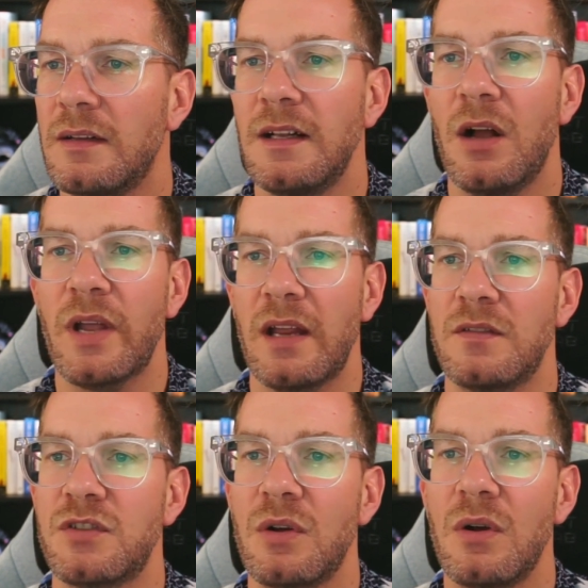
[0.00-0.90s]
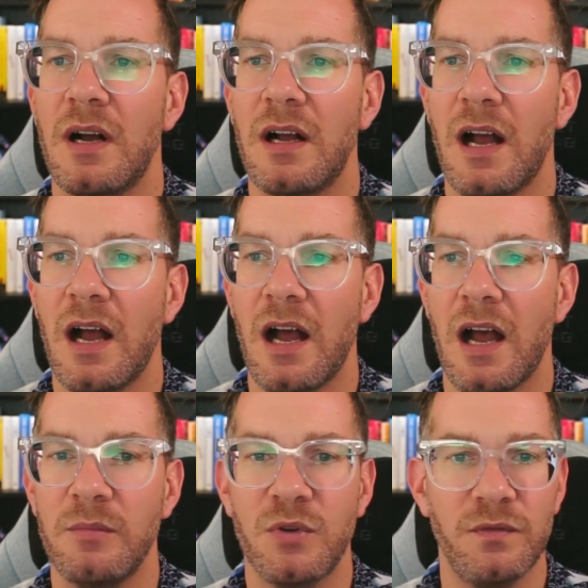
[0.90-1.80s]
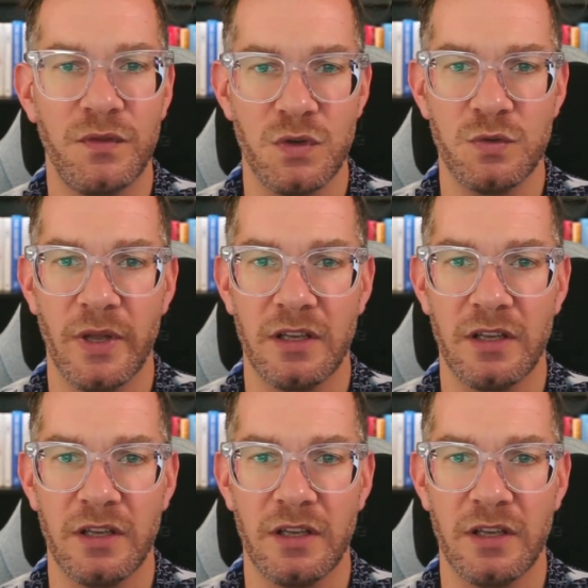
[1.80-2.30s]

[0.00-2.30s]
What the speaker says: Okay, so I'm confused by this